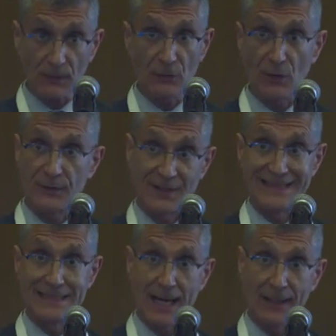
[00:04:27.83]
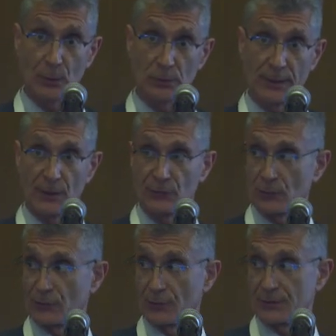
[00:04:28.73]
like a diode laser,
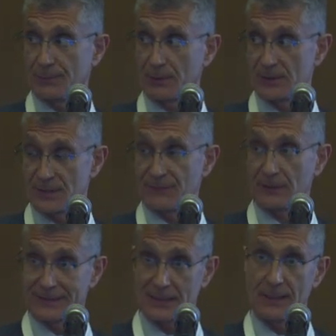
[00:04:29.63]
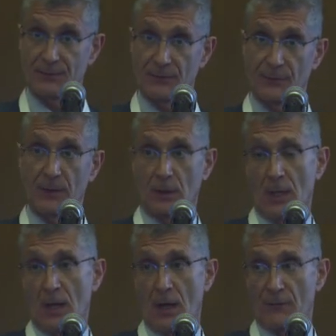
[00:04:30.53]
so a different type of
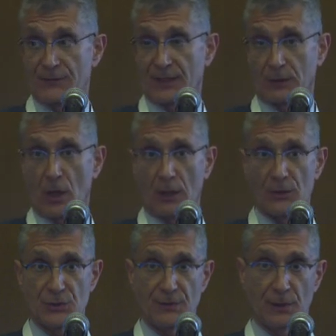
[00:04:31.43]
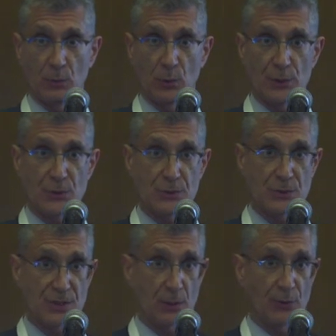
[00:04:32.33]
technology than we're used to
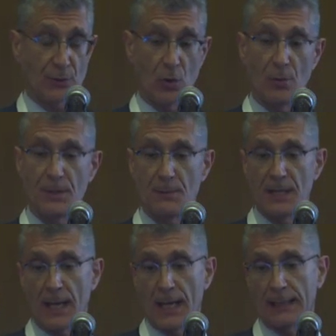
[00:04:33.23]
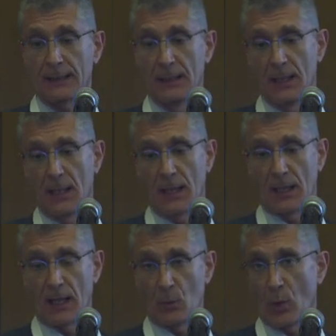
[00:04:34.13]
see with the HOMI-YAG.
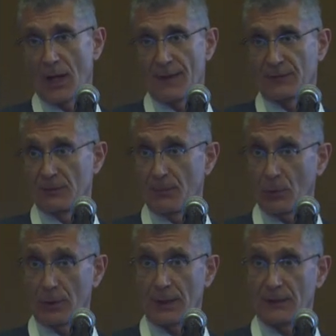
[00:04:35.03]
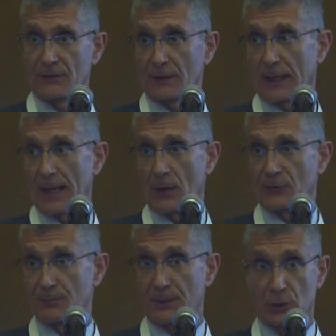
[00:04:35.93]
And why that's important is it allows
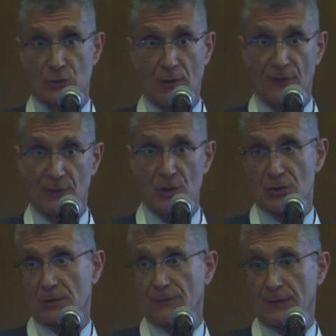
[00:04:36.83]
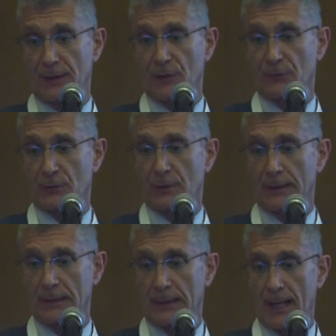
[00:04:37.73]
miniaturization of the laser.
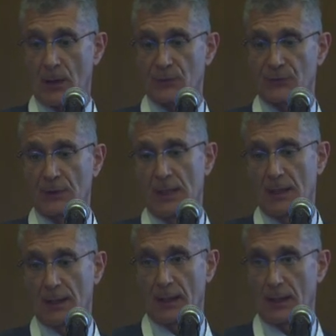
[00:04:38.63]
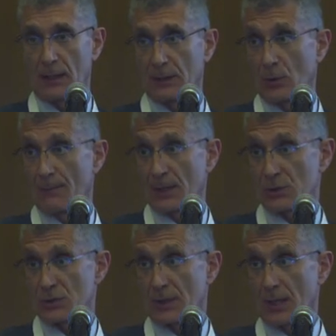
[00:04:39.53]
It allows a
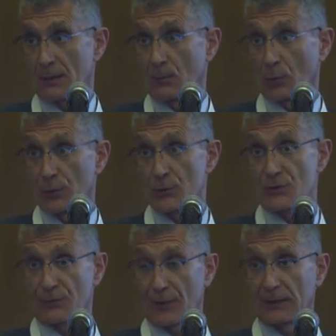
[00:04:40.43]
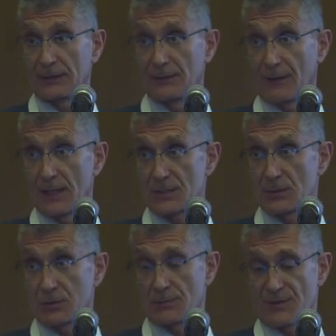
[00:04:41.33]
much more user-friendly device in
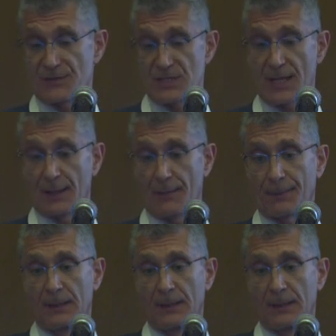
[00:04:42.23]
terms of setup,